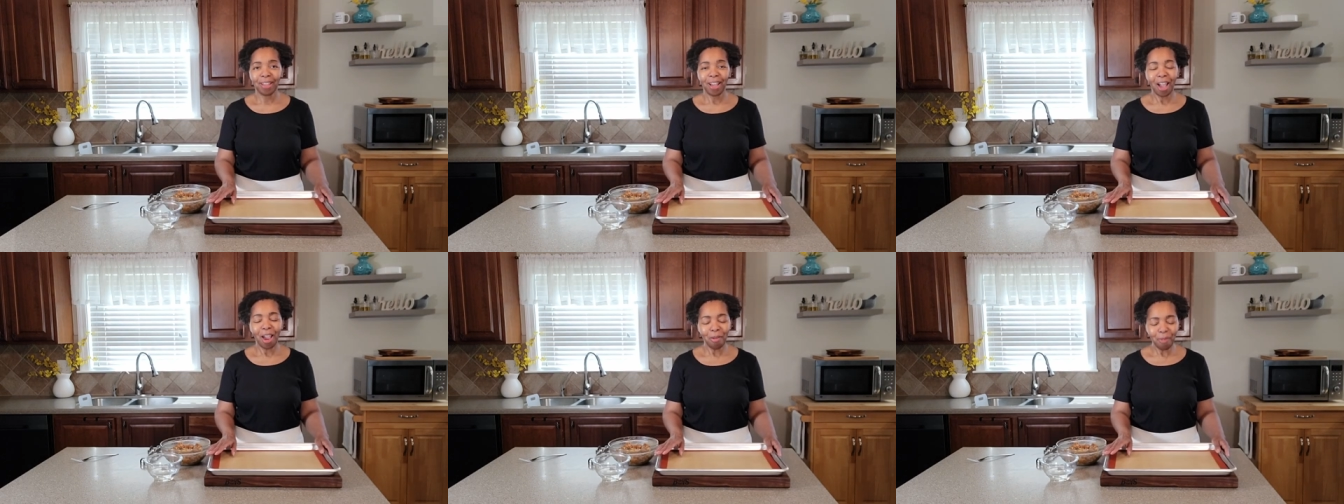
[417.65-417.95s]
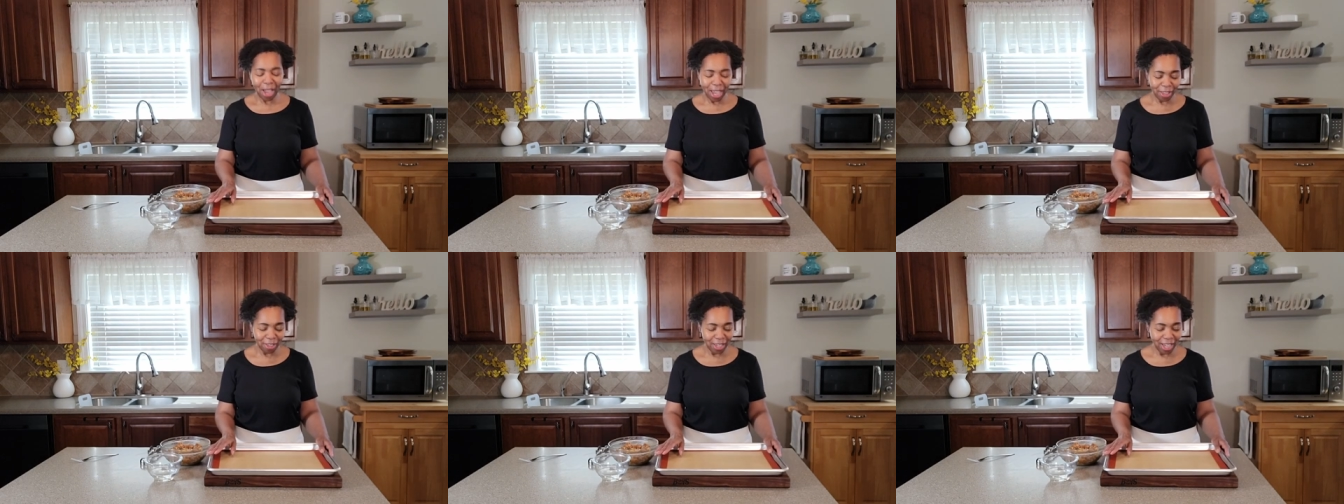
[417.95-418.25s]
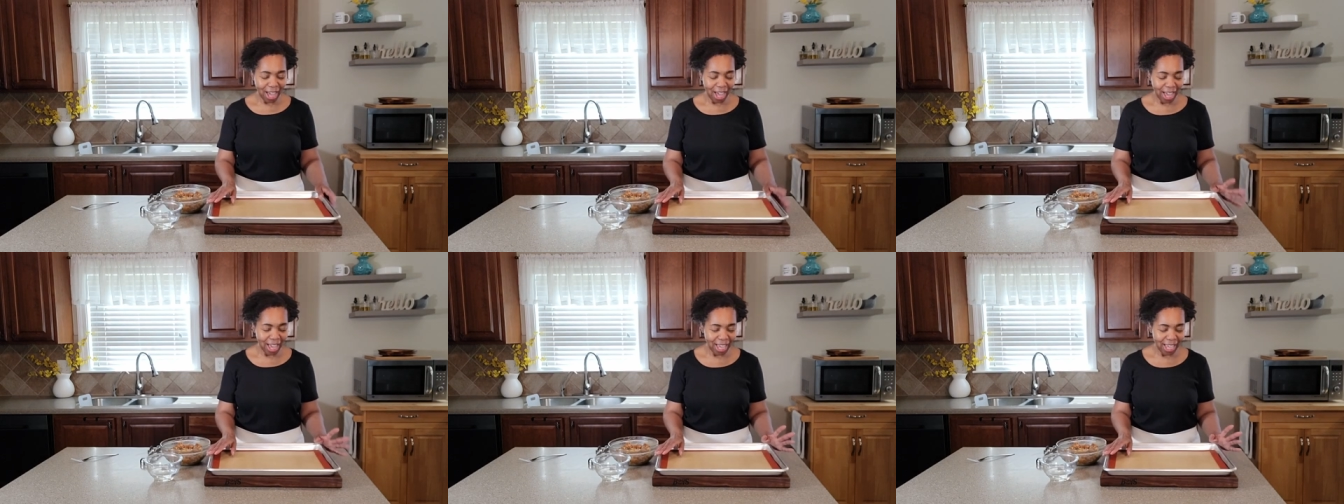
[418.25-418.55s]
All right, you
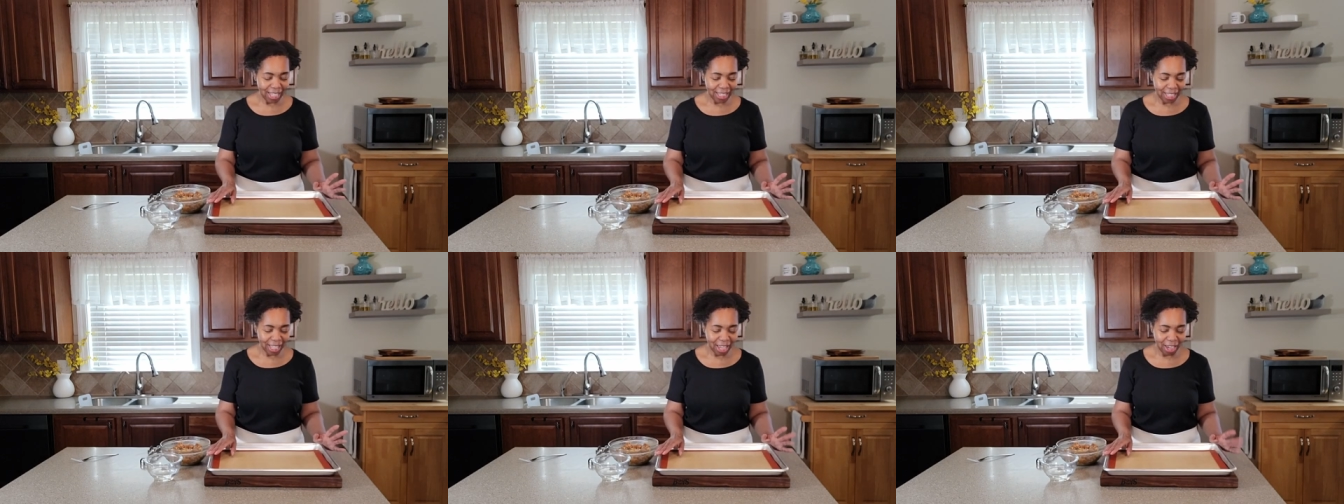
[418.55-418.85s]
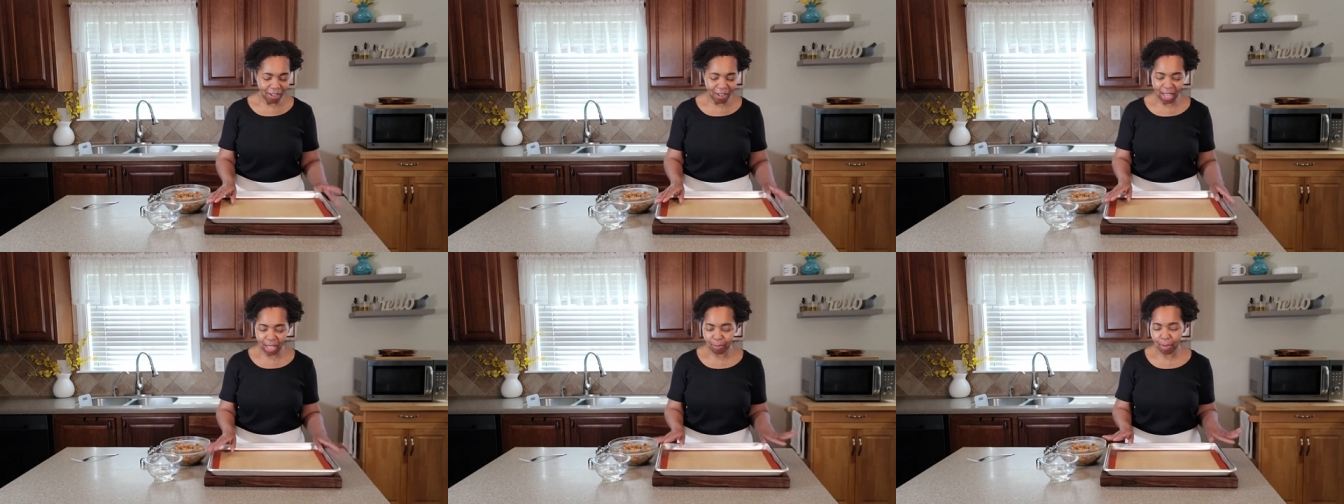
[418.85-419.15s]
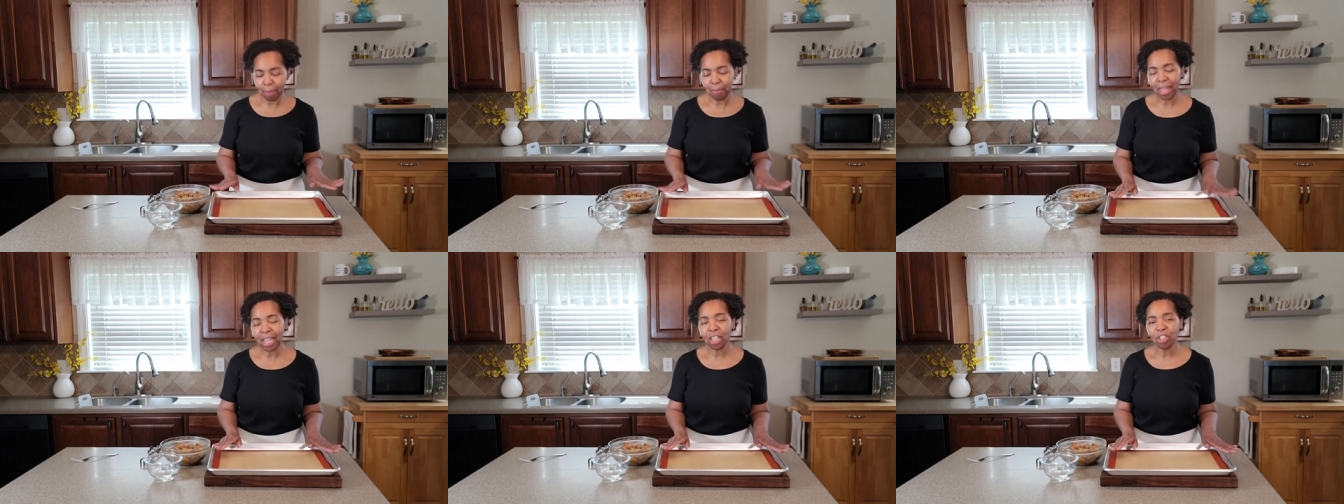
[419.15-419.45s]
guys, here is
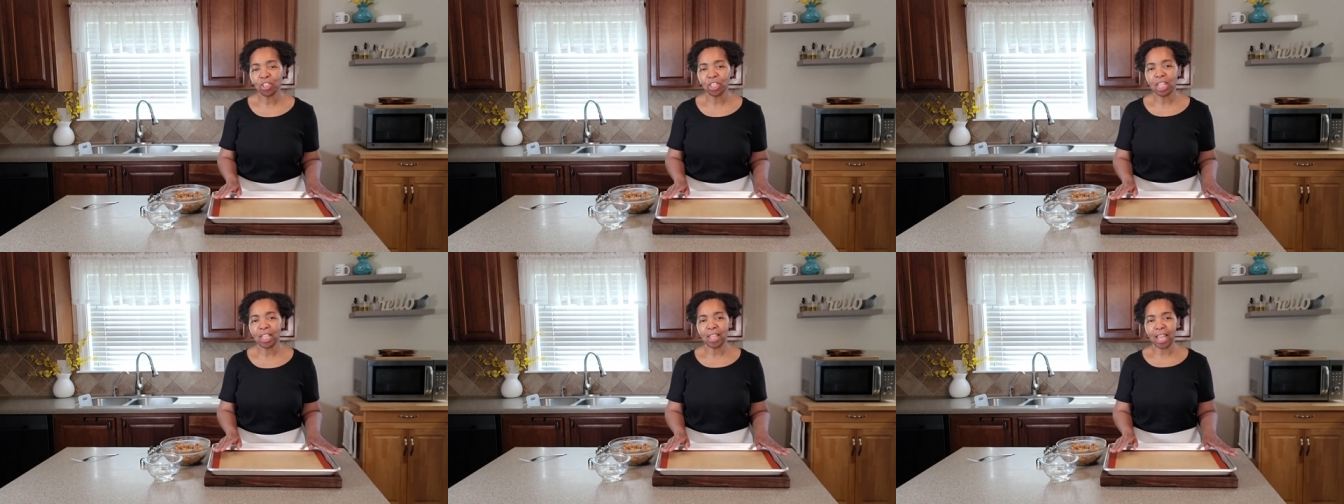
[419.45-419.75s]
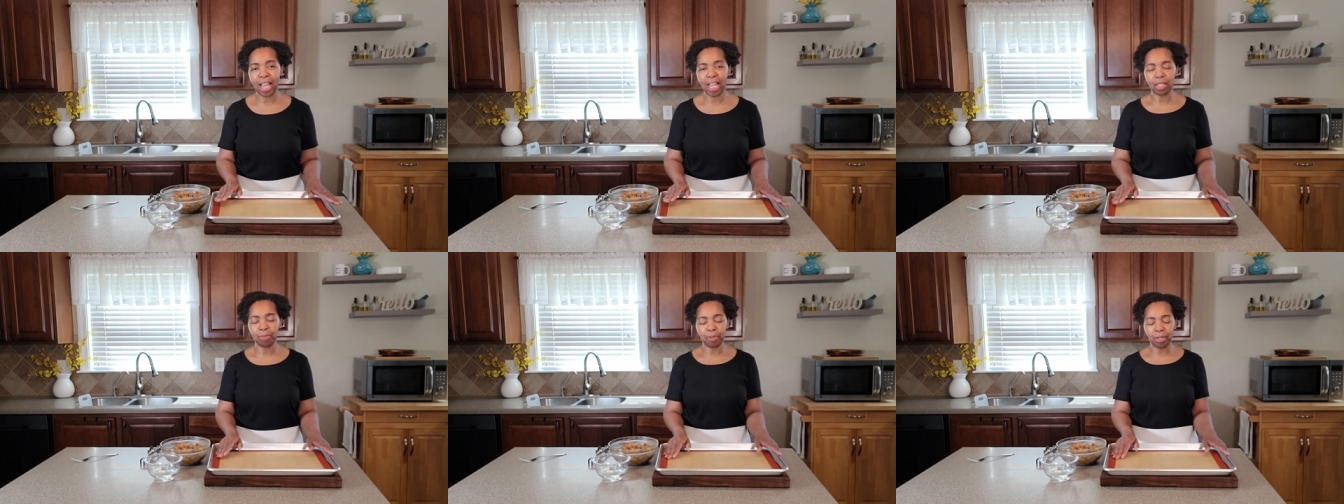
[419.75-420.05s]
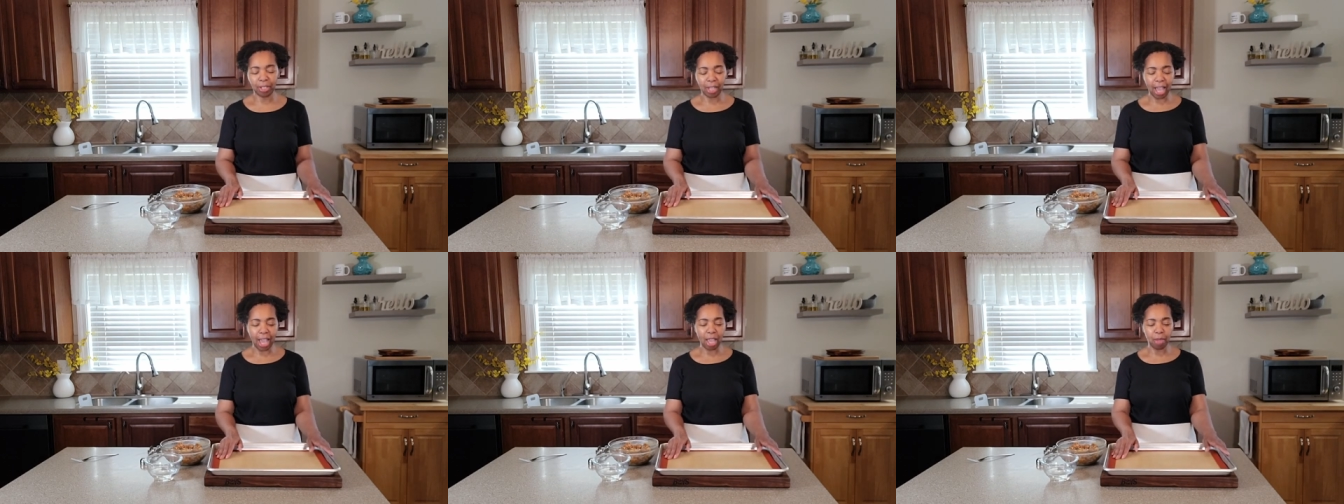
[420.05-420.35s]
my baking sheet that has
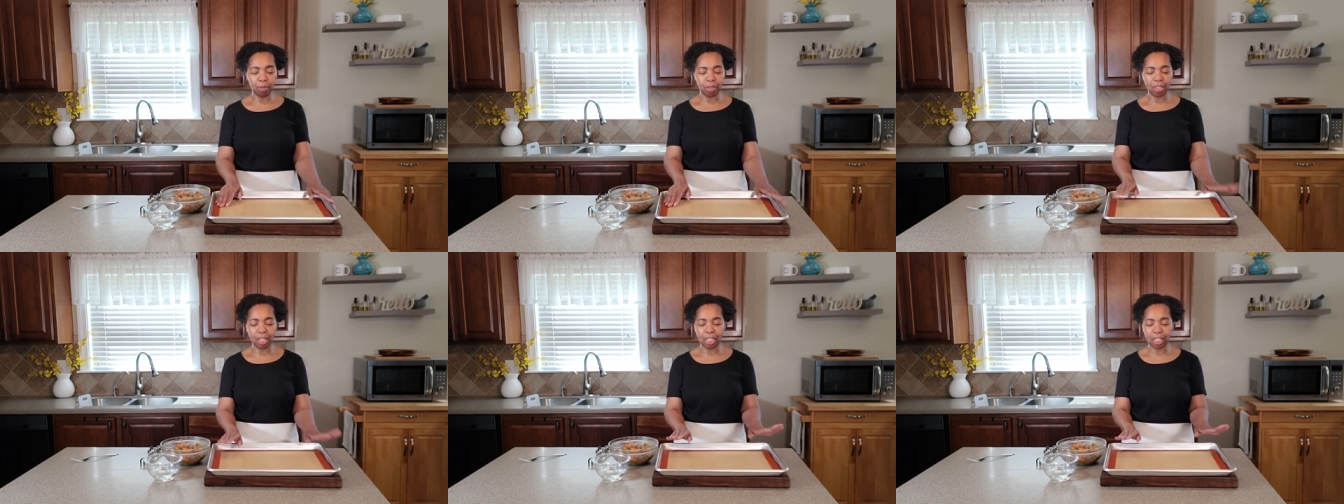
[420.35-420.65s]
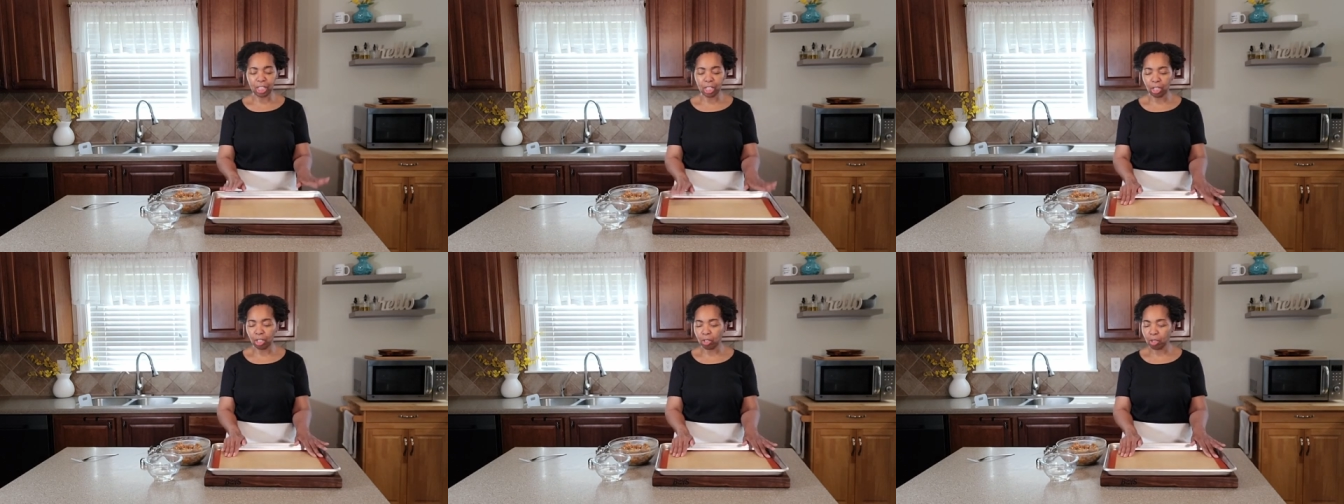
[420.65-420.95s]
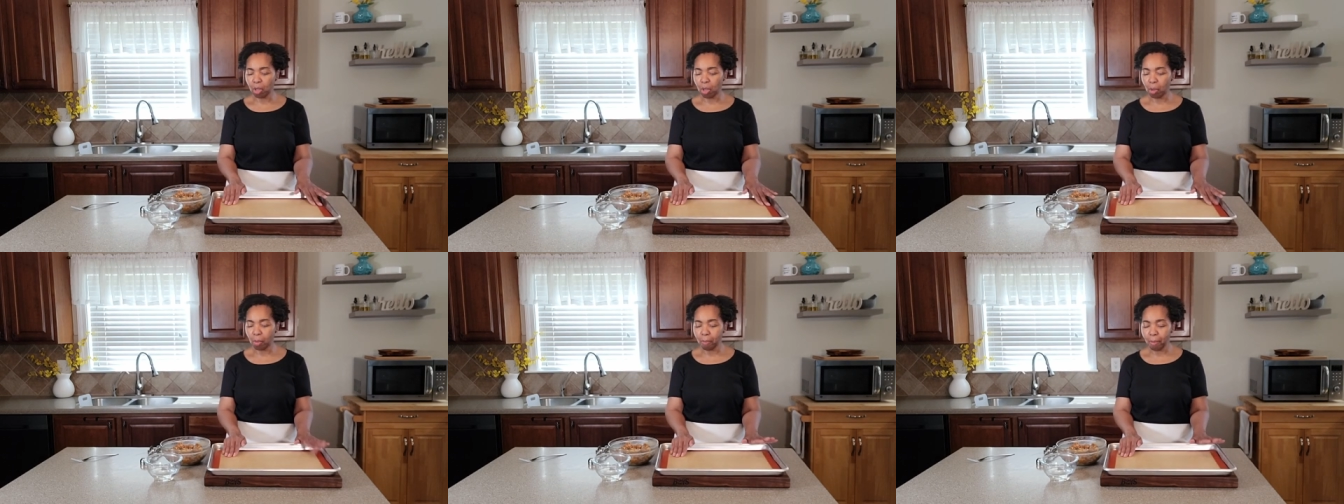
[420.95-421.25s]
been lined with a
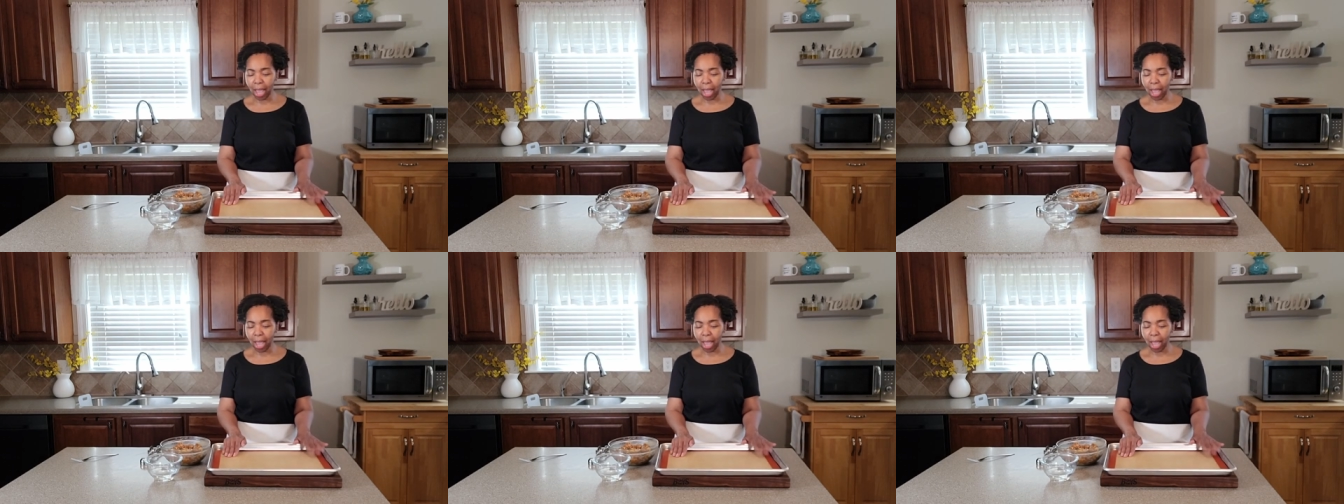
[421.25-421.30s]
silicone